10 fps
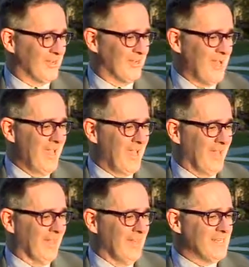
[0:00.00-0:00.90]

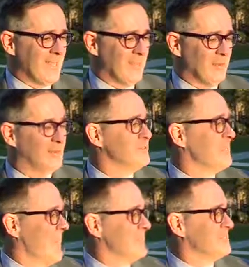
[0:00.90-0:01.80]
I liked how
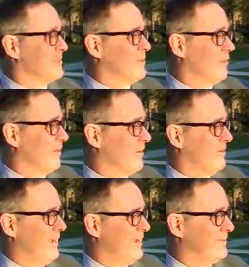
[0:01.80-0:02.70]
enthusiastic you were
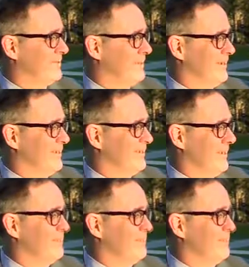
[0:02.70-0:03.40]
about the